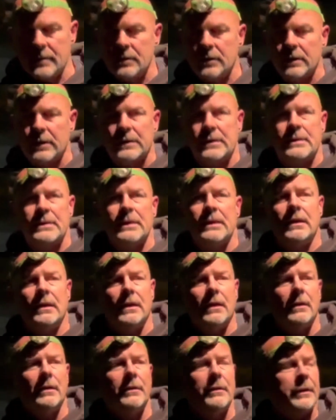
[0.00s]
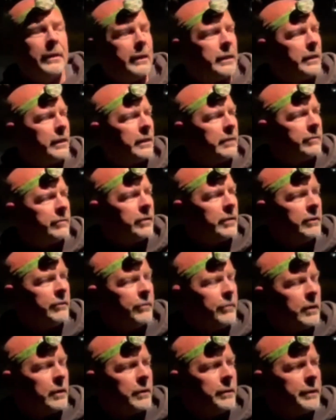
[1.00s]
you can see, we didn't get very
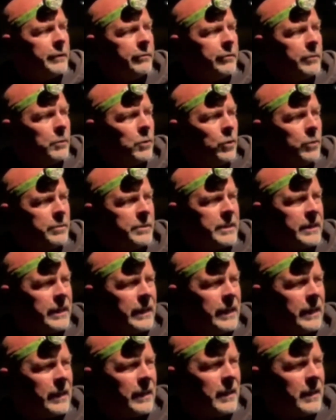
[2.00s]
far away from home today.